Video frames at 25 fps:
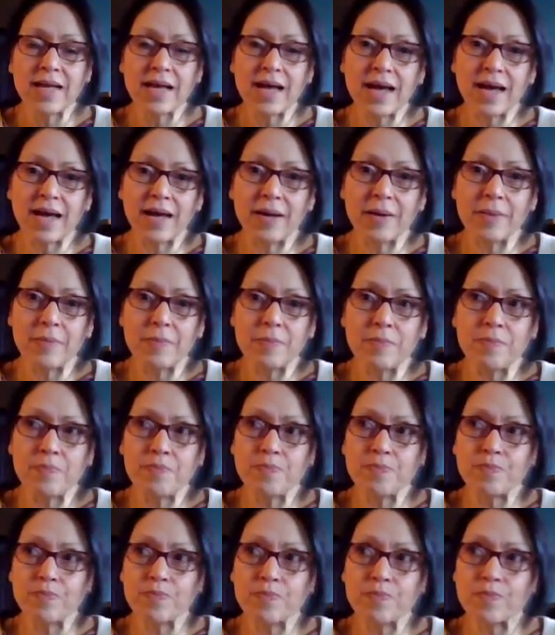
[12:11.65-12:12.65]

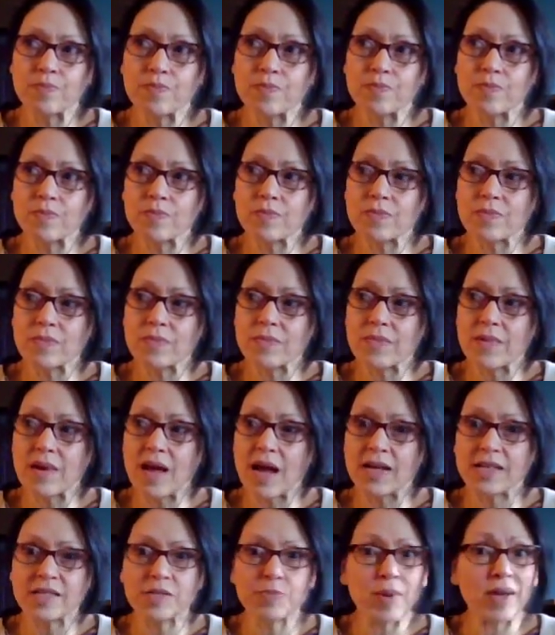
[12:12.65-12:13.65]

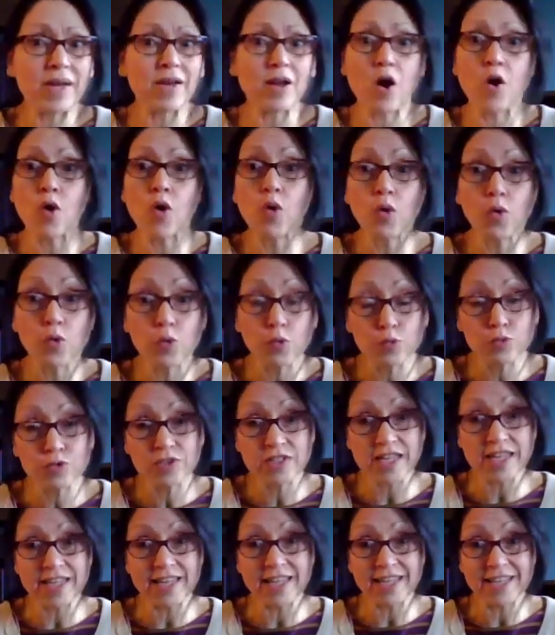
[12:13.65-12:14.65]
I spent a whole
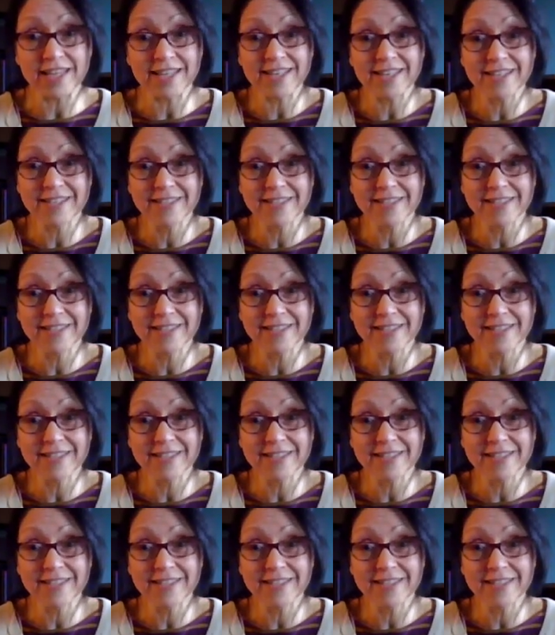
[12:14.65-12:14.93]
day